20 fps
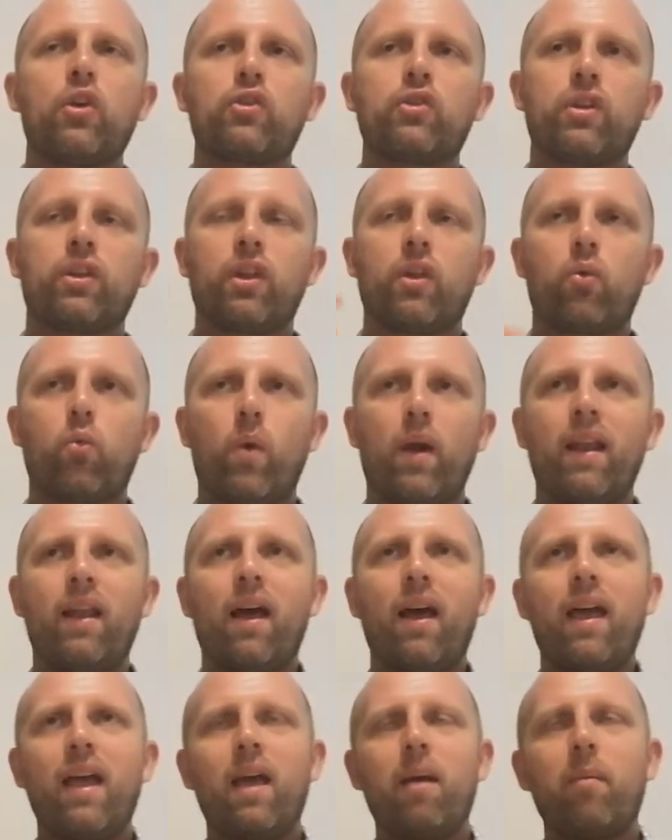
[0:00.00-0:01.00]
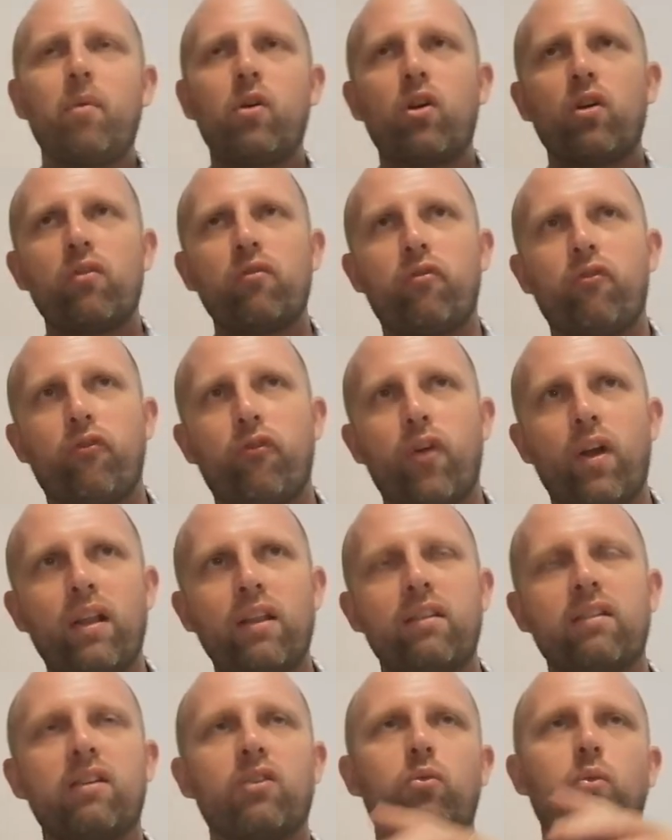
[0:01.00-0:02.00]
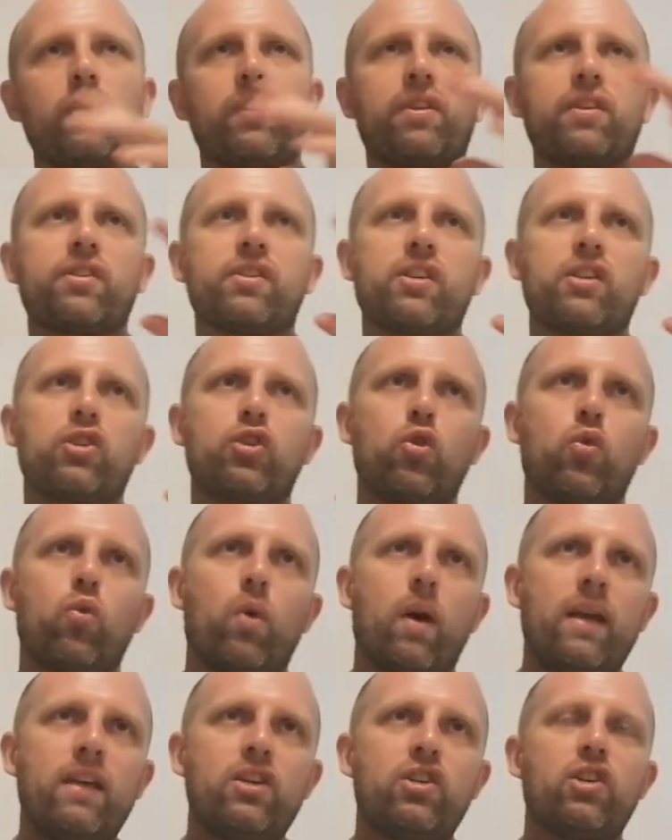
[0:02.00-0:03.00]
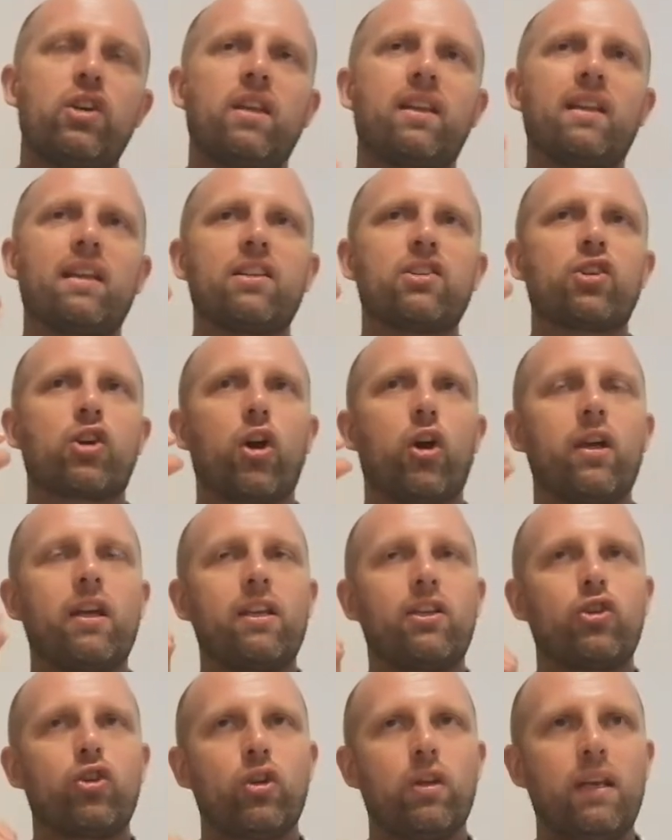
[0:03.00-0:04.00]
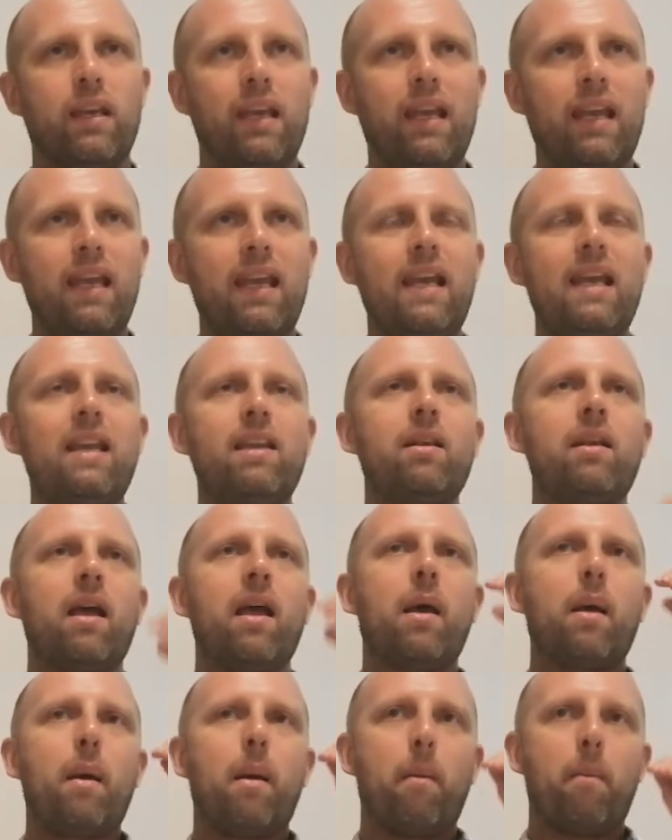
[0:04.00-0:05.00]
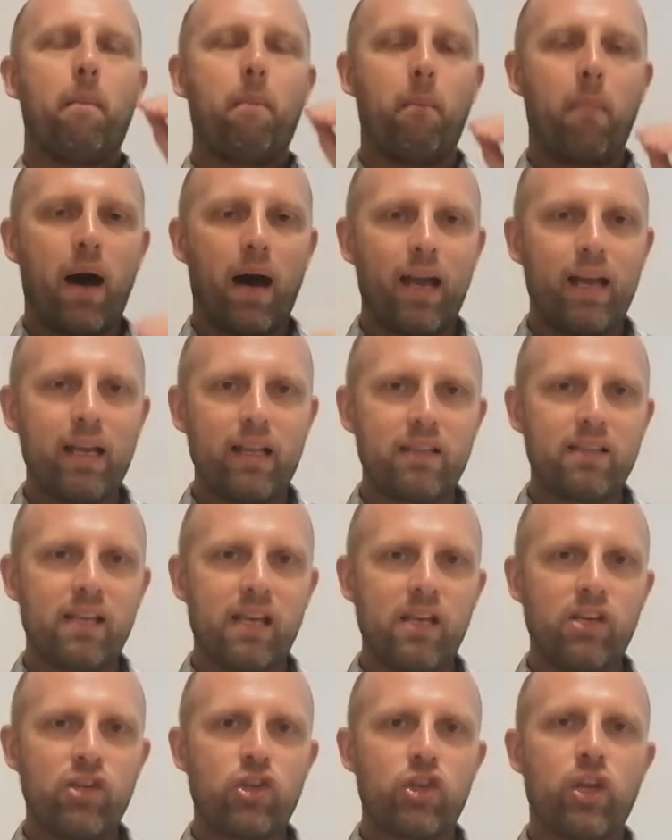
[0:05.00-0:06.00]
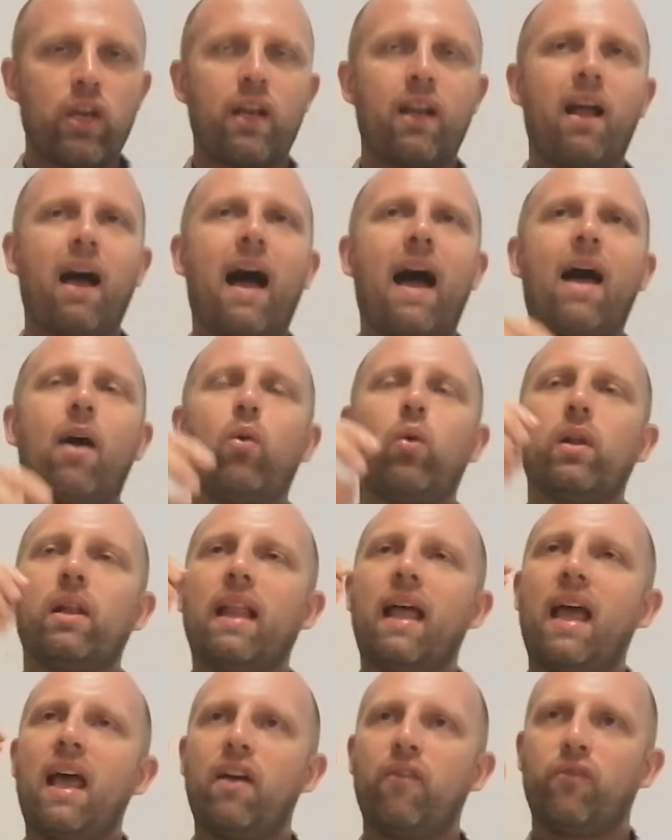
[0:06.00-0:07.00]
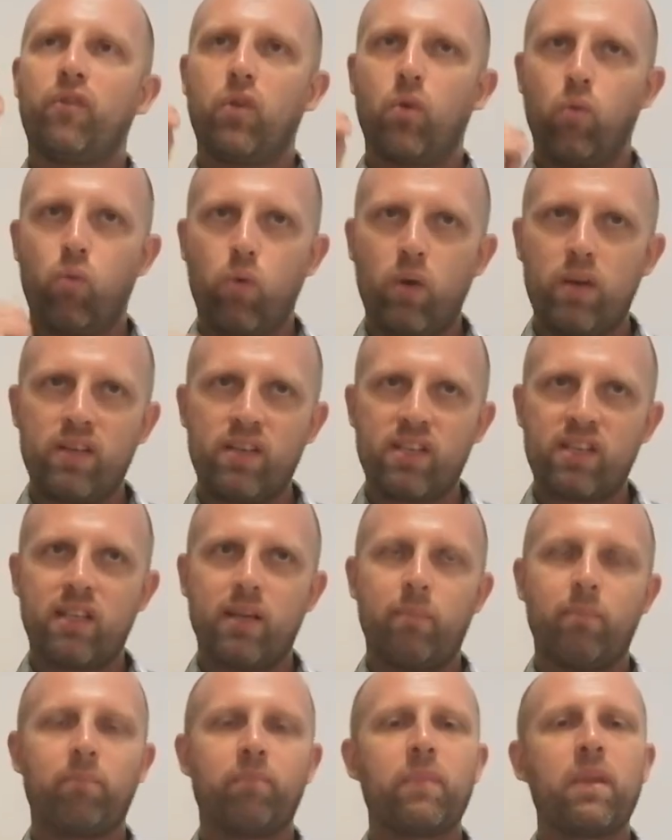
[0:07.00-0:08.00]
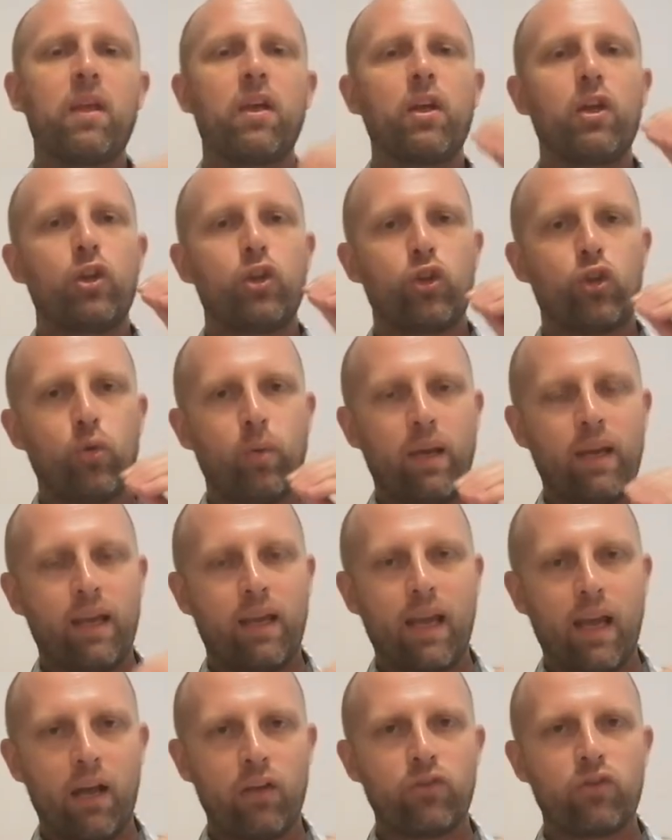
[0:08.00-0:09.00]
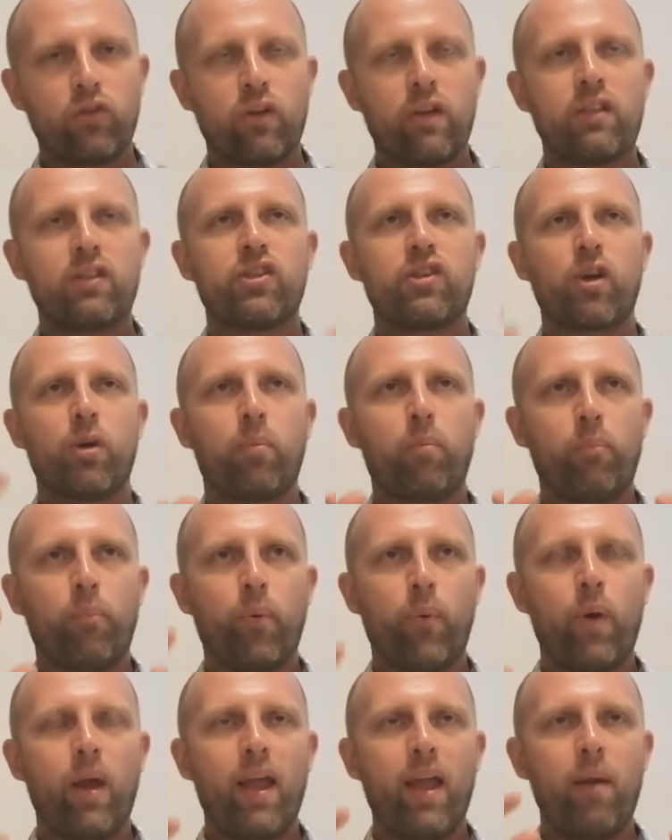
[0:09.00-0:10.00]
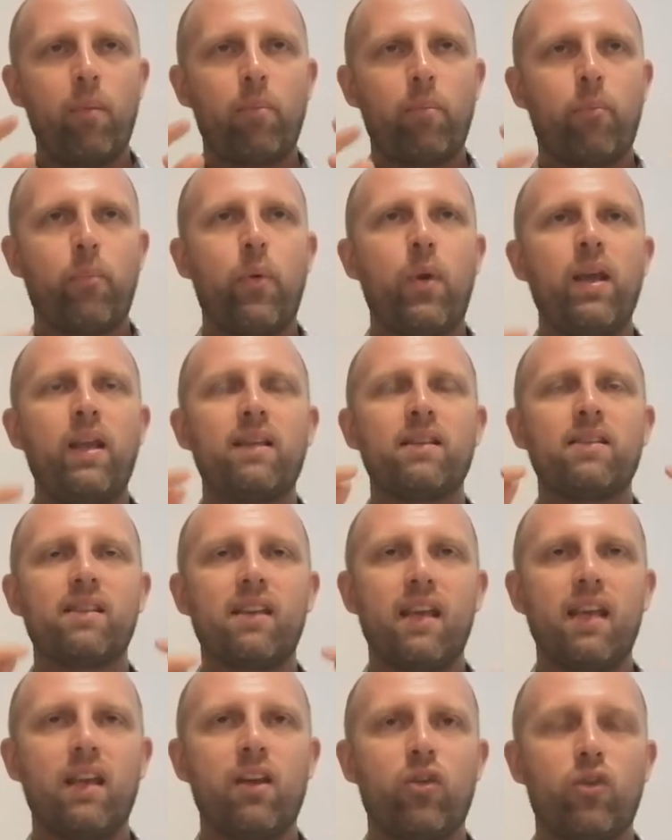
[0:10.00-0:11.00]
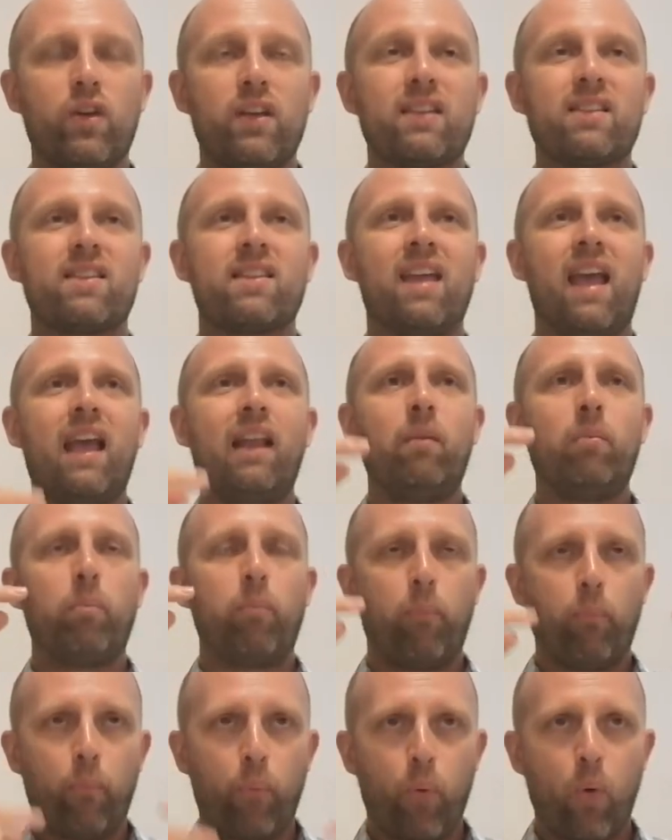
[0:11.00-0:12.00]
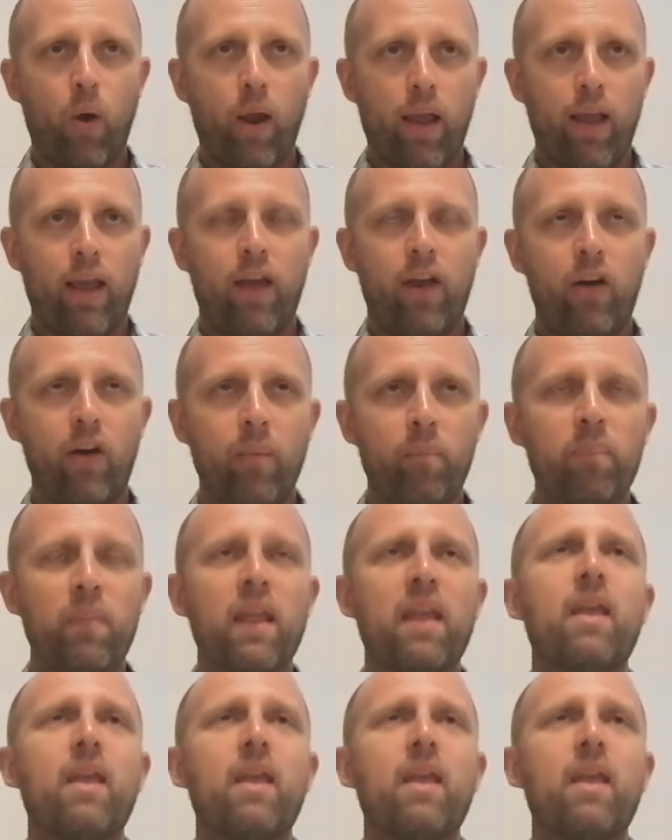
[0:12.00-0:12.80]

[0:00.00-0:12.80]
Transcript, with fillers: so that when I am confronted with a situation that's going to need my attention, I will have the wisdom to encounter it. So prayer brings increase. That prayer